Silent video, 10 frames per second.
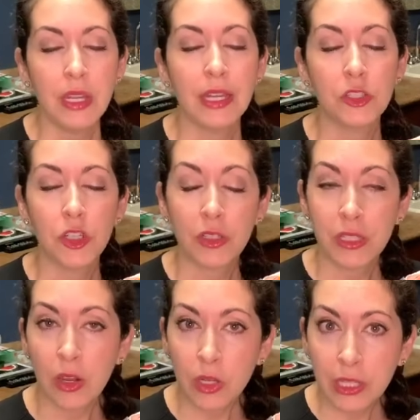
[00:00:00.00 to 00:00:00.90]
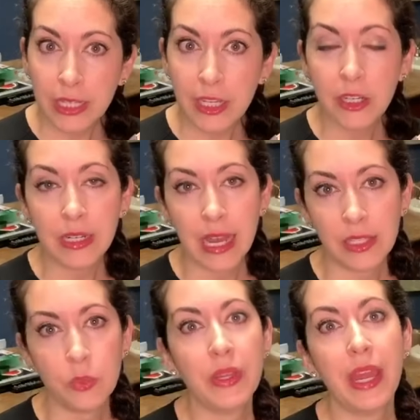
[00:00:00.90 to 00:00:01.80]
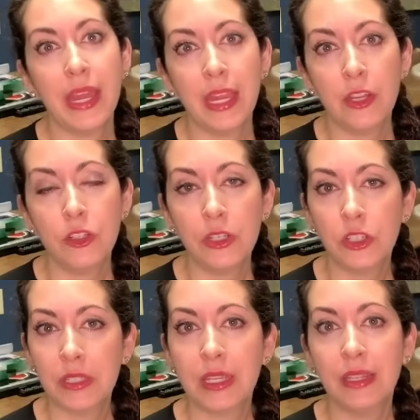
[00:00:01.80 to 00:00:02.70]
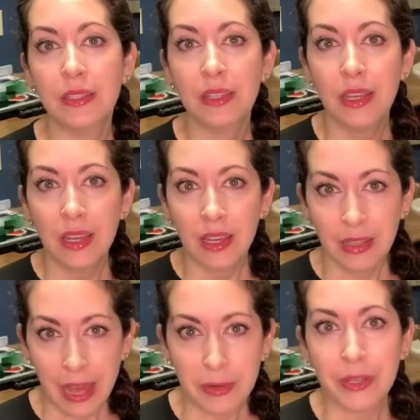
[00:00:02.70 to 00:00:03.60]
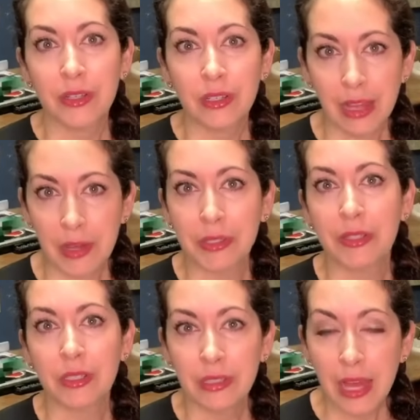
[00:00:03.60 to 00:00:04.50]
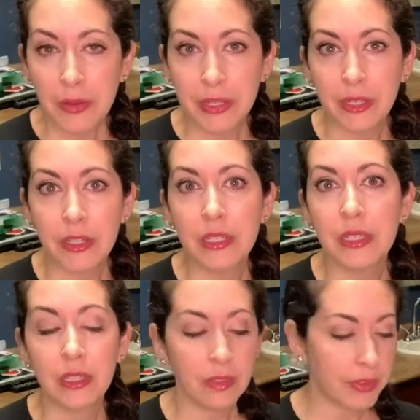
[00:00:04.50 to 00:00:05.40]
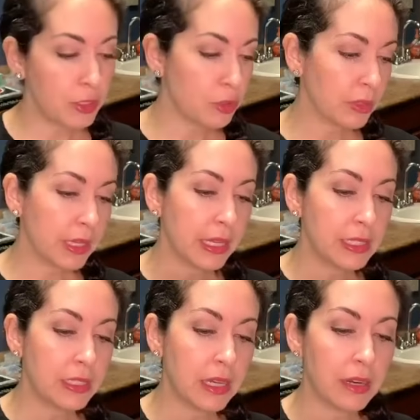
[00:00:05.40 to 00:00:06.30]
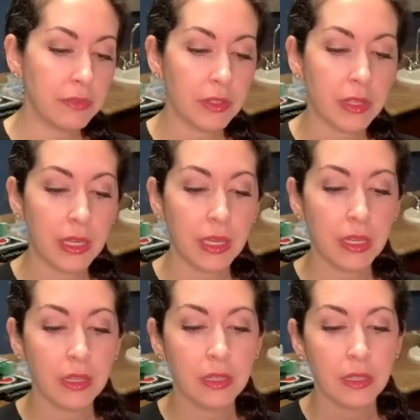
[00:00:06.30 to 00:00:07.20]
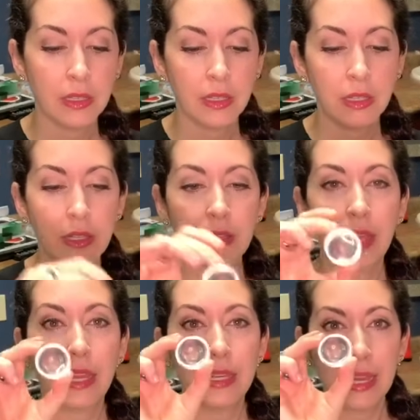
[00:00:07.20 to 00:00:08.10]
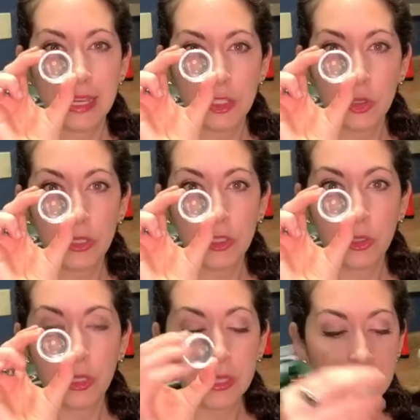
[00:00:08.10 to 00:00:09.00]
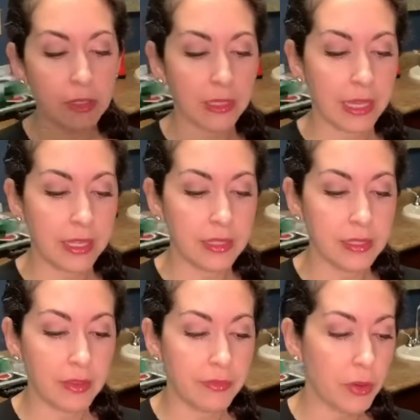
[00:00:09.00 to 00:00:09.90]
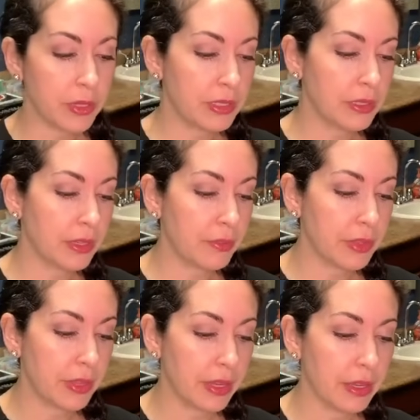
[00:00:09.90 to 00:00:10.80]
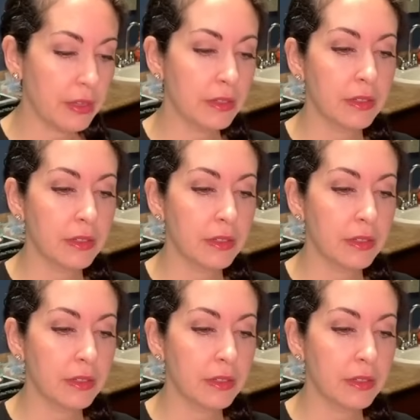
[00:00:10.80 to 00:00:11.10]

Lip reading: It starts out clear, and as we age, it just gets cloudier and cloudier and cloudier until eventually, instead of looking like a nice crystal clear lens that focuses everything,